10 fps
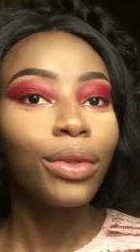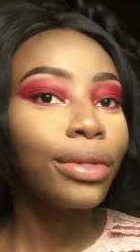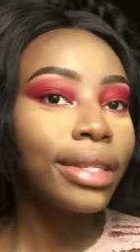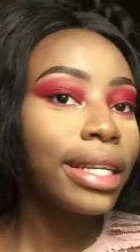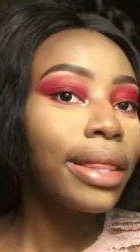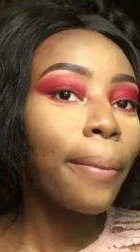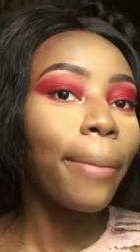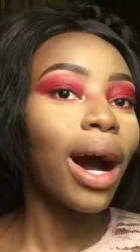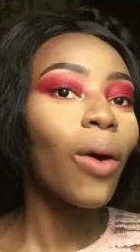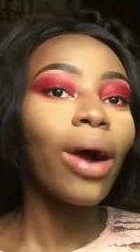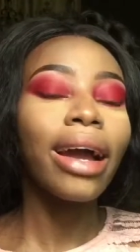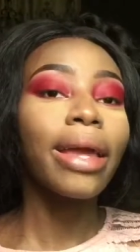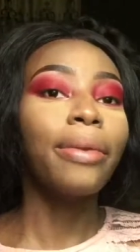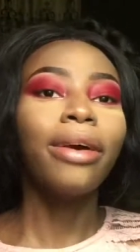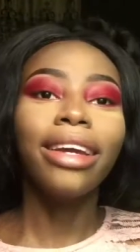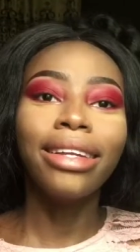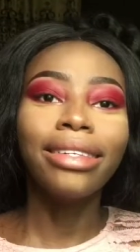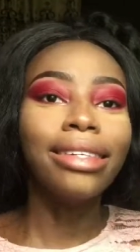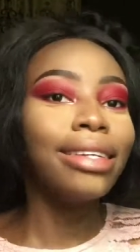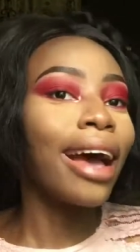You see the power
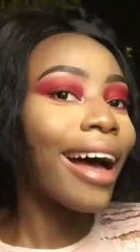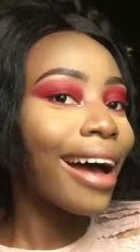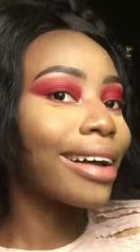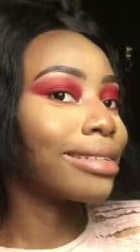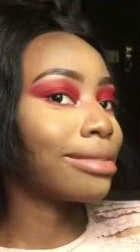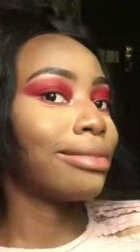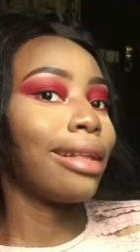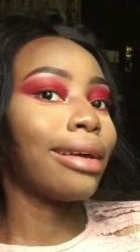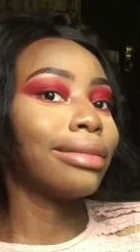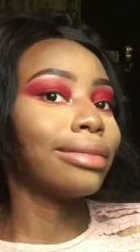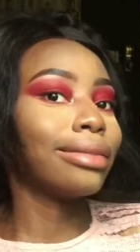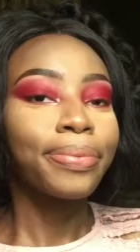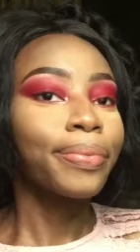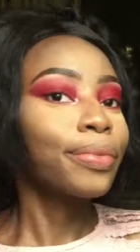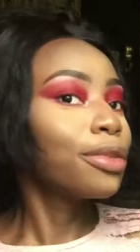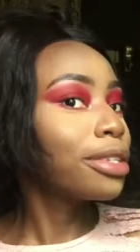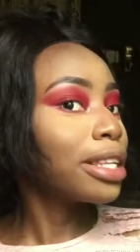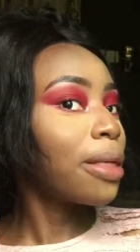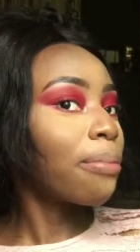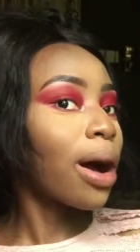it has, like you
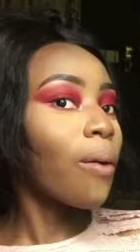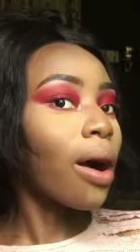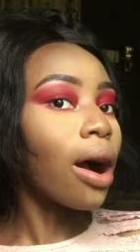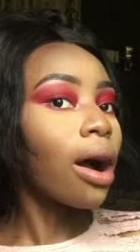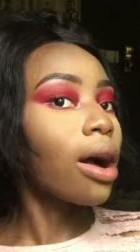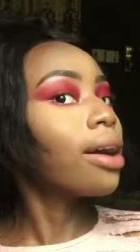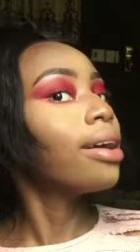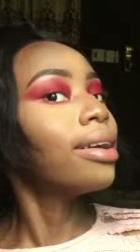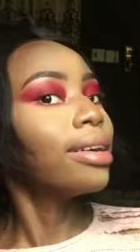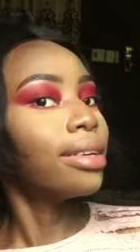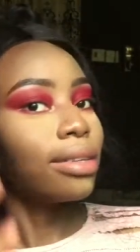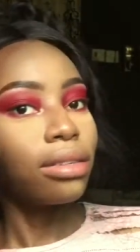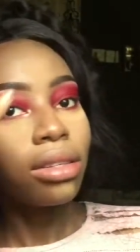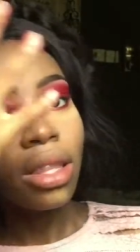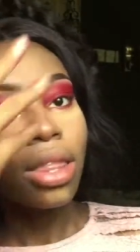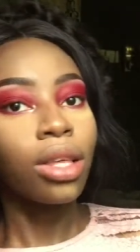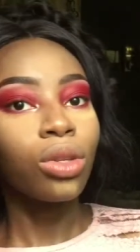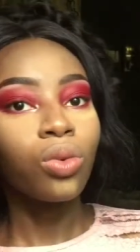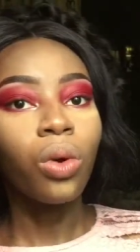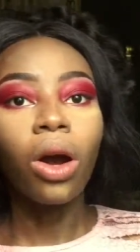see the power. You see
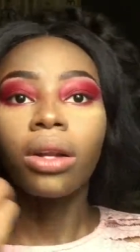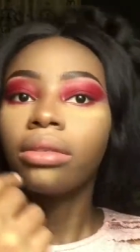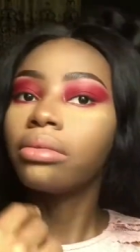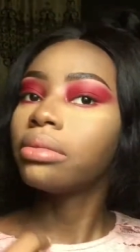this one